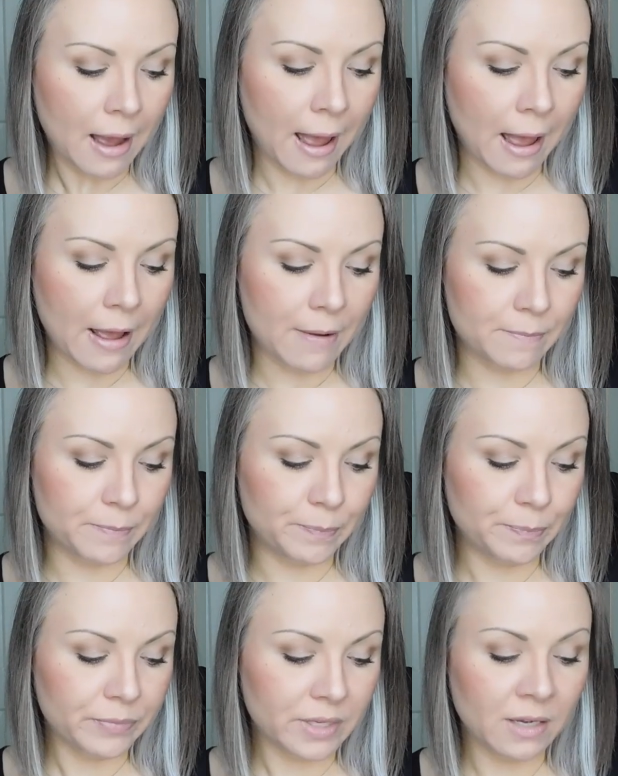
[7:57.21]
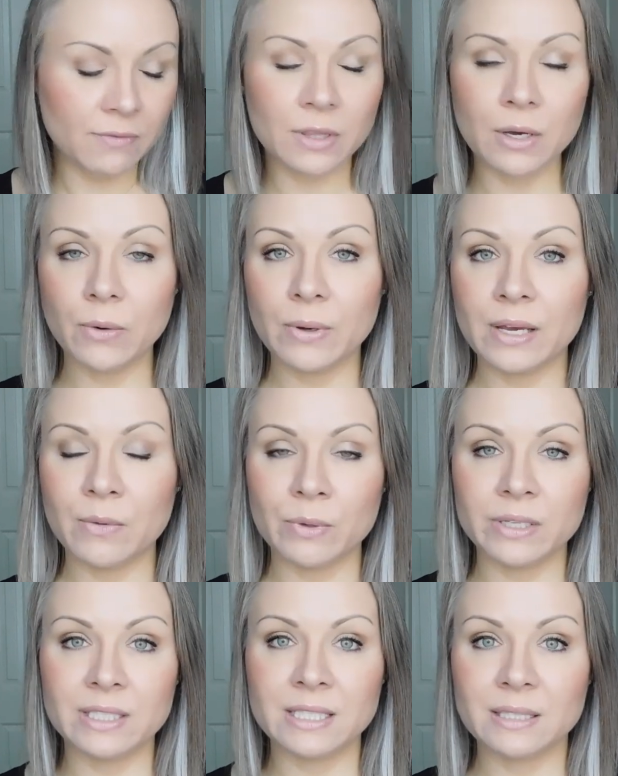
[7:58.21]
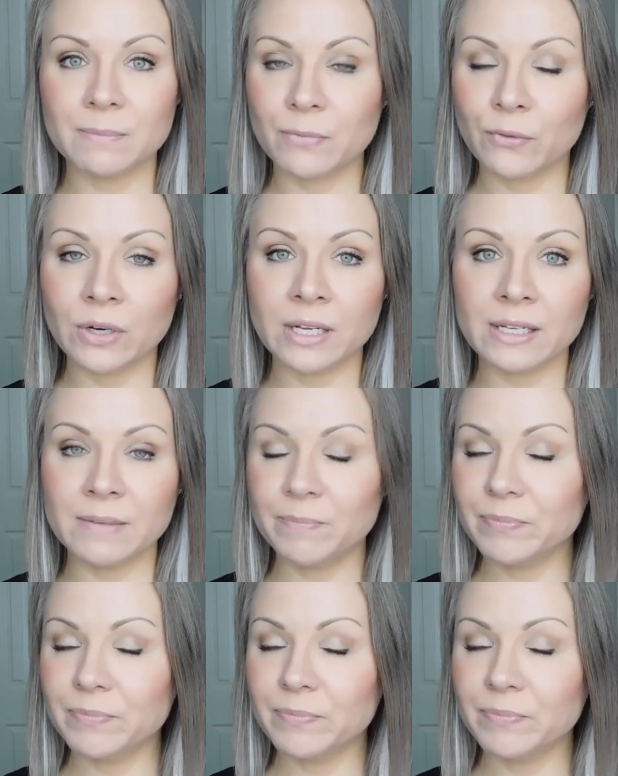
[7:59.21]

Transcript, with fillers: Um, even though it was free.